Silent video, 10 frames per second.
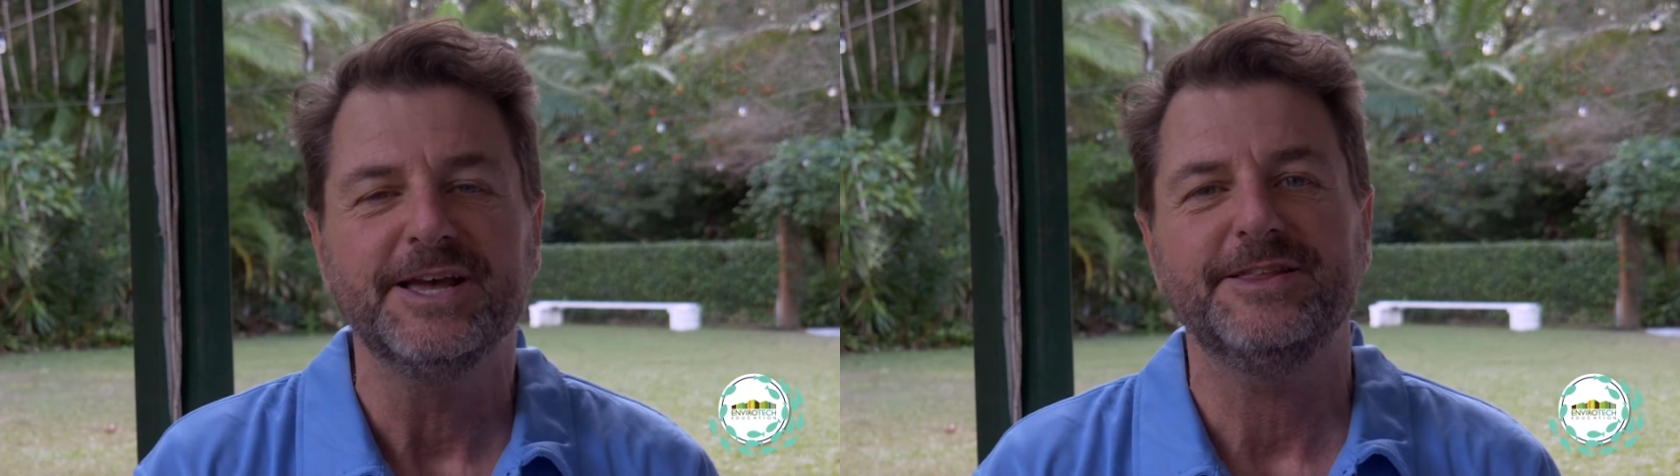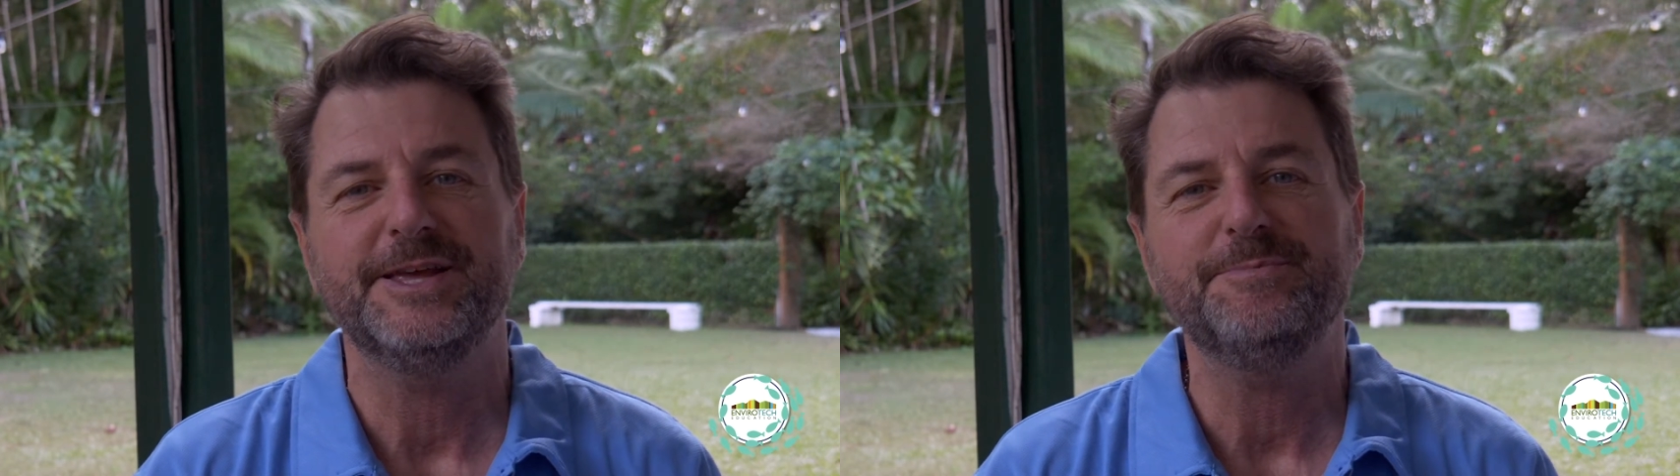
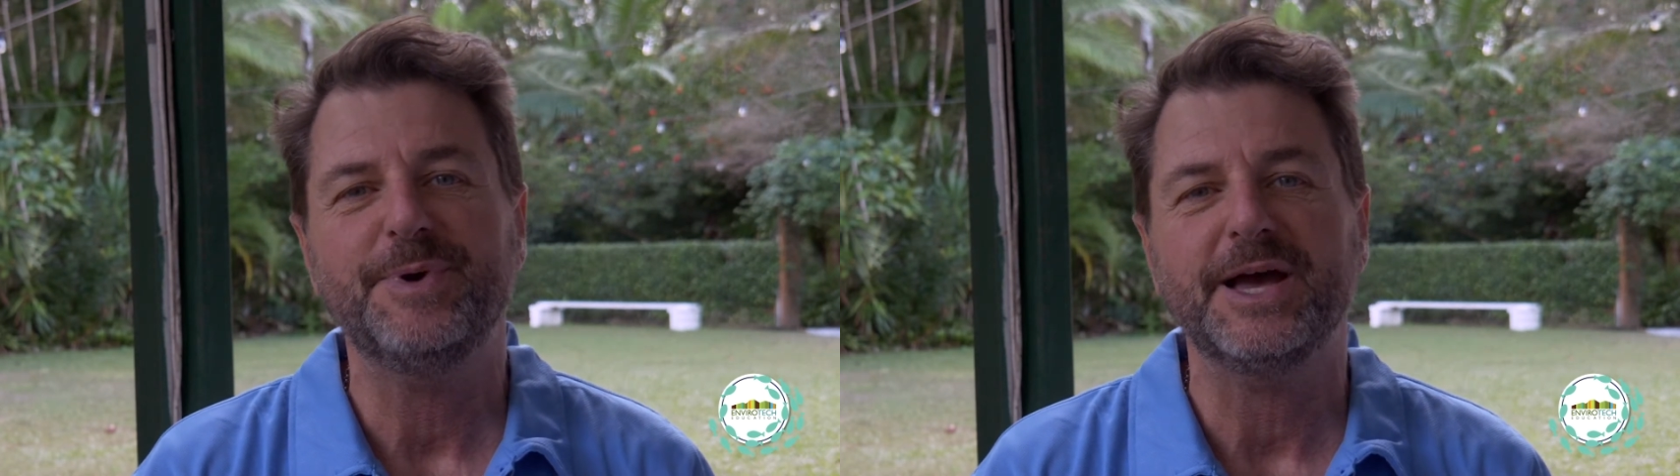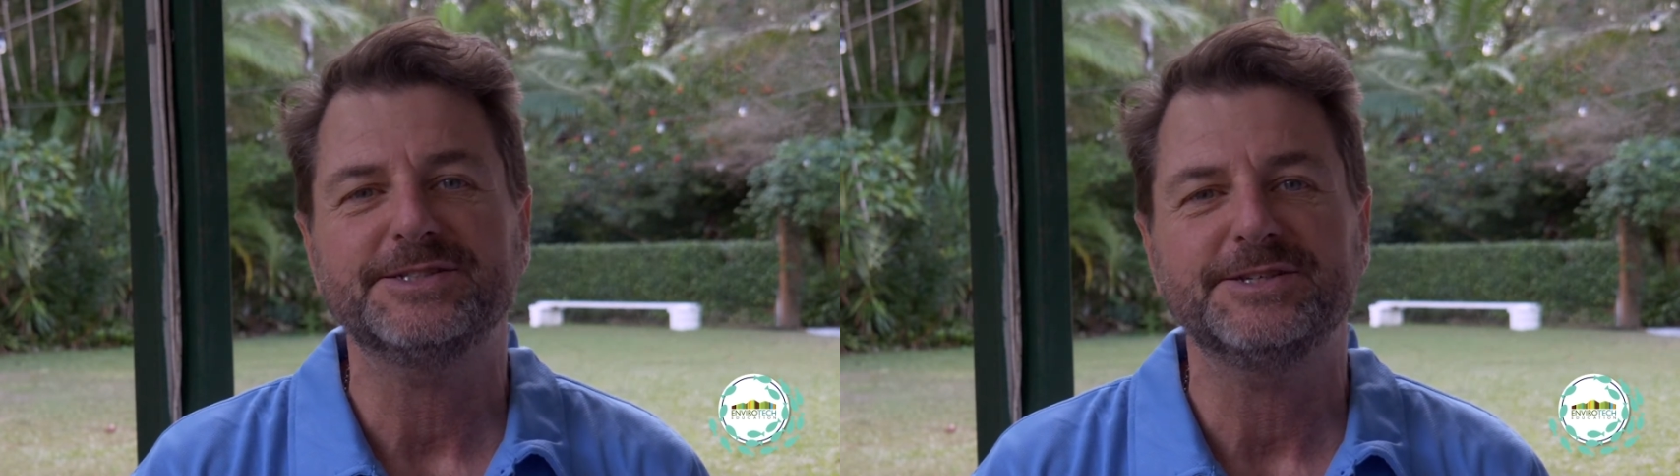the
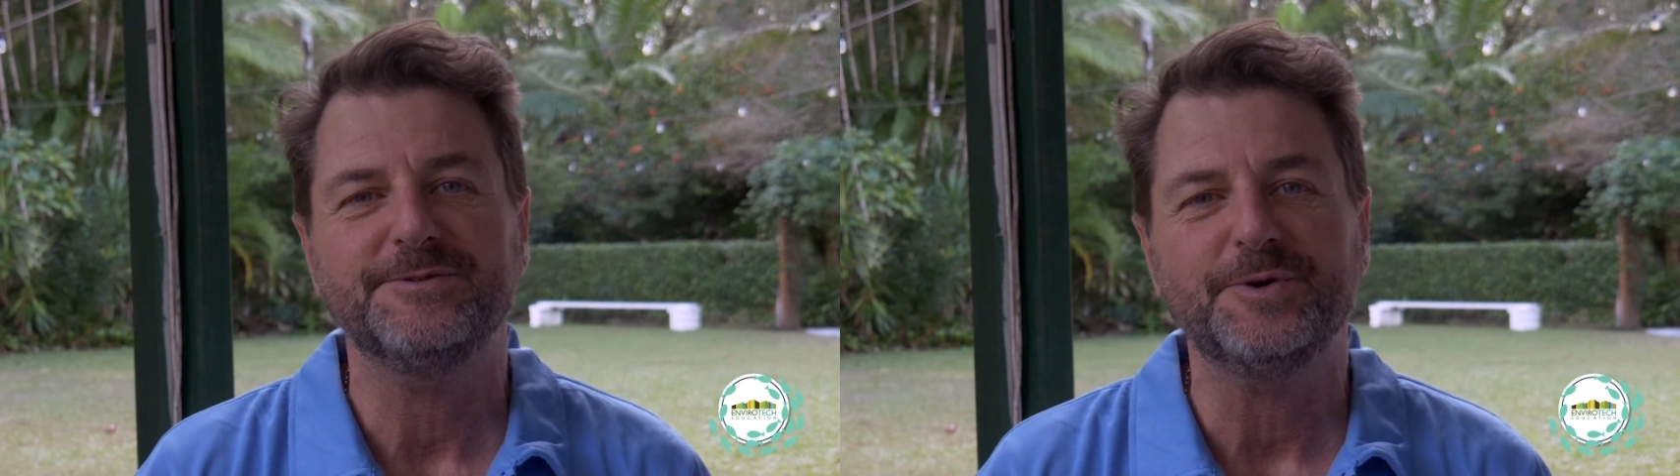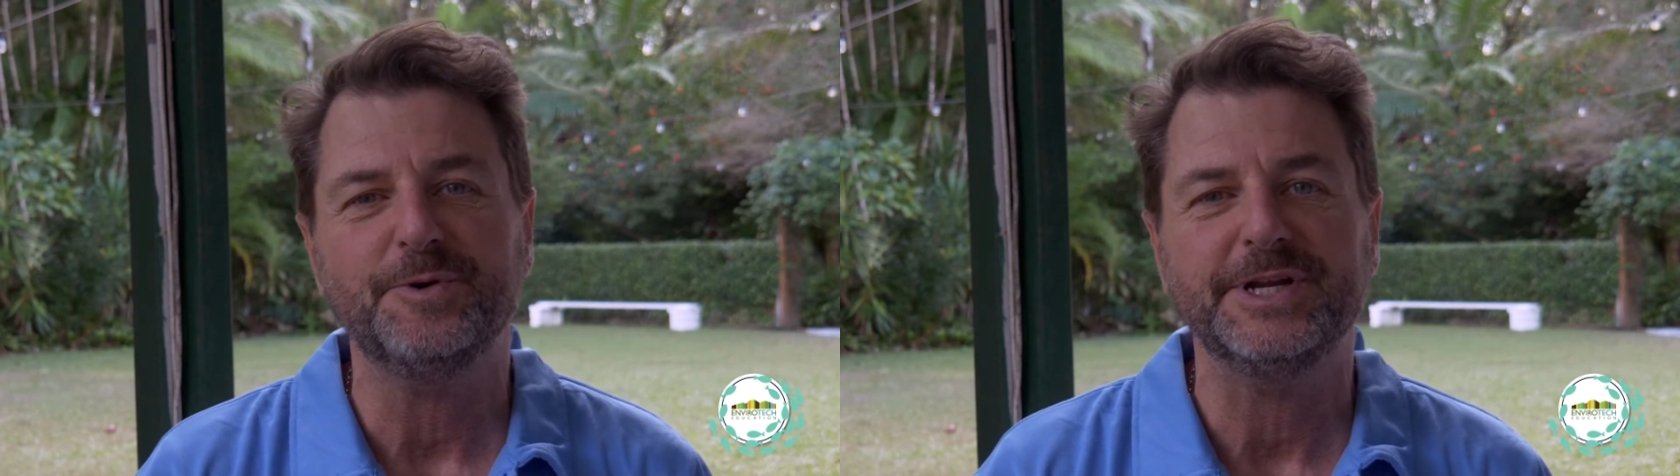impacts that
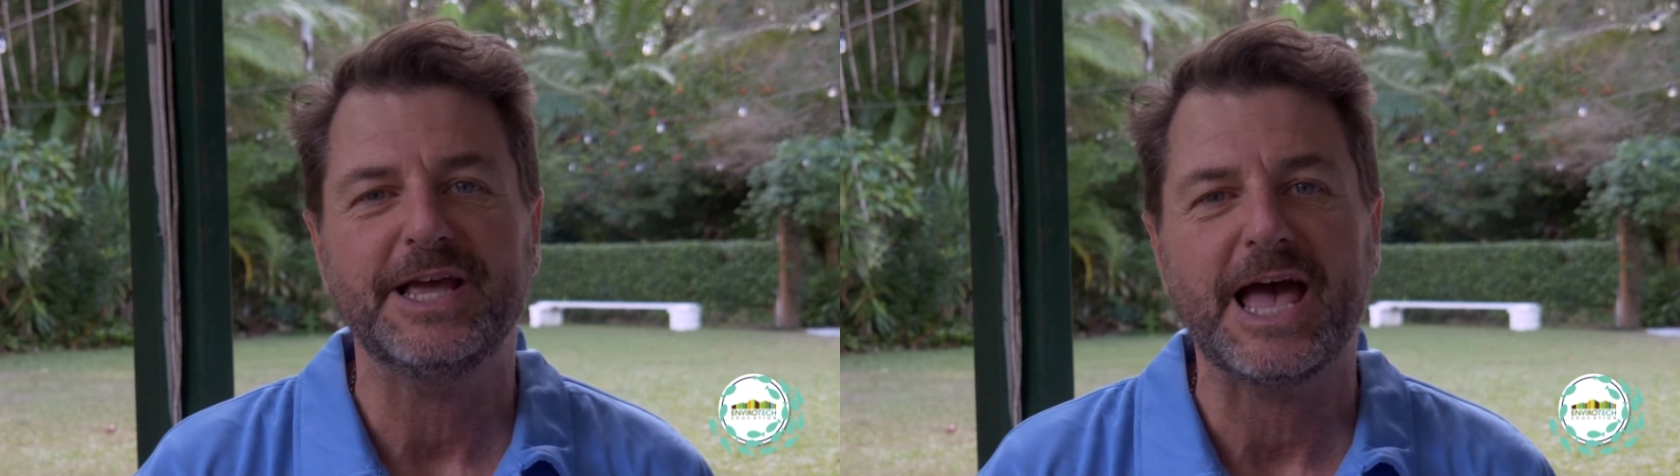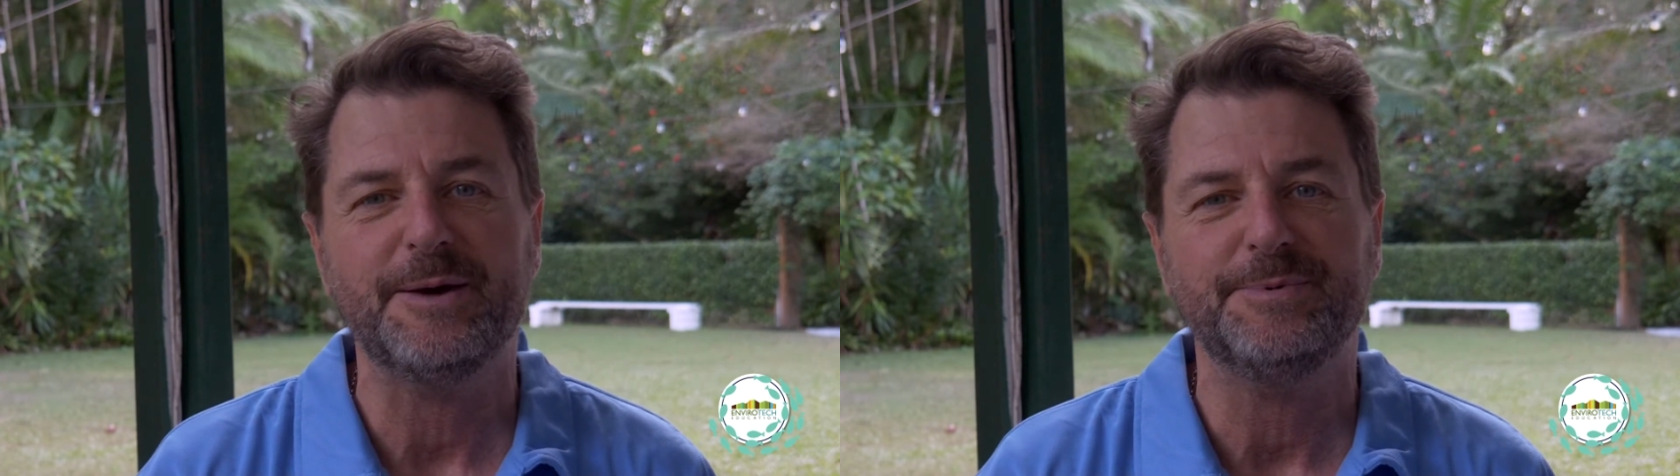have already
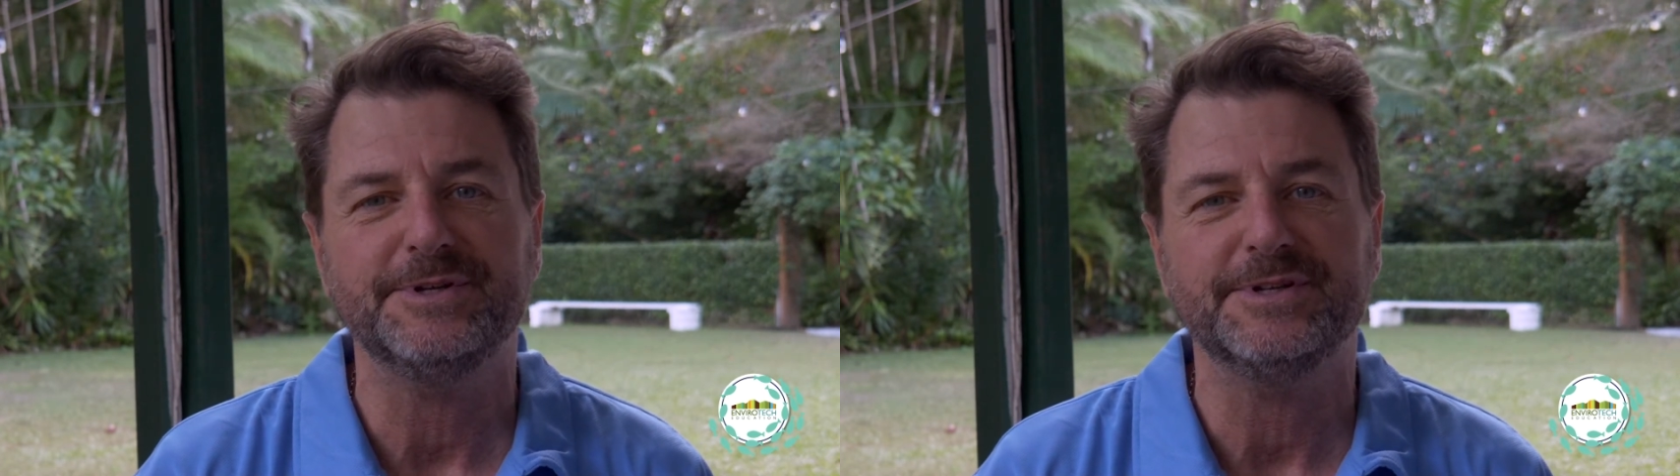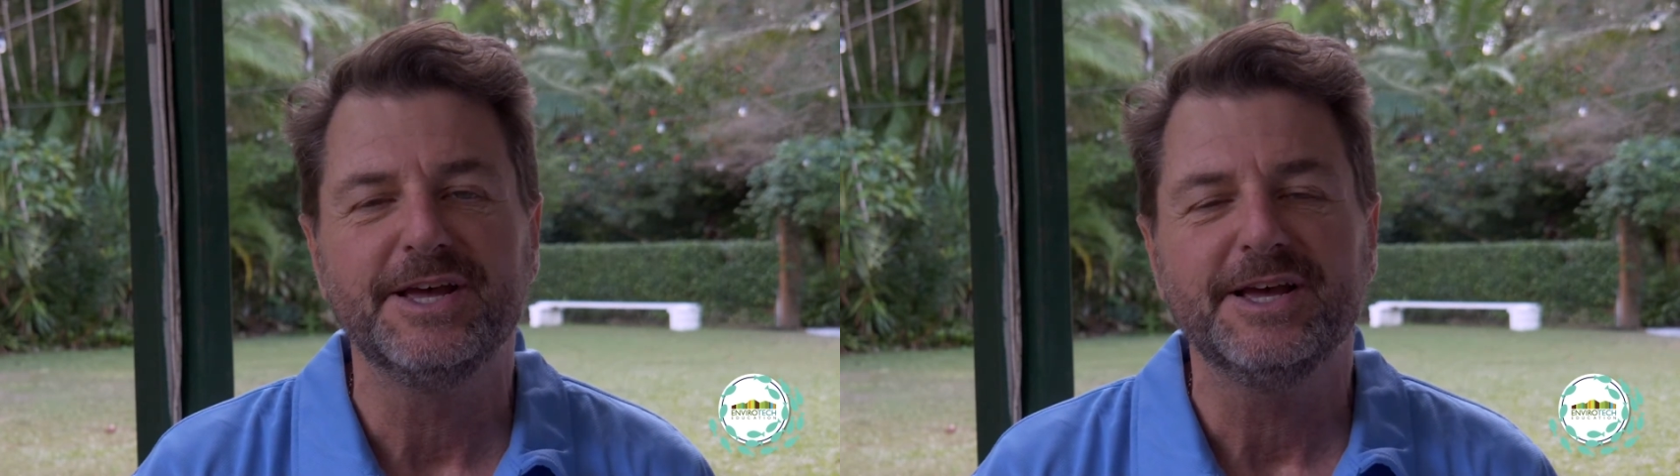happened.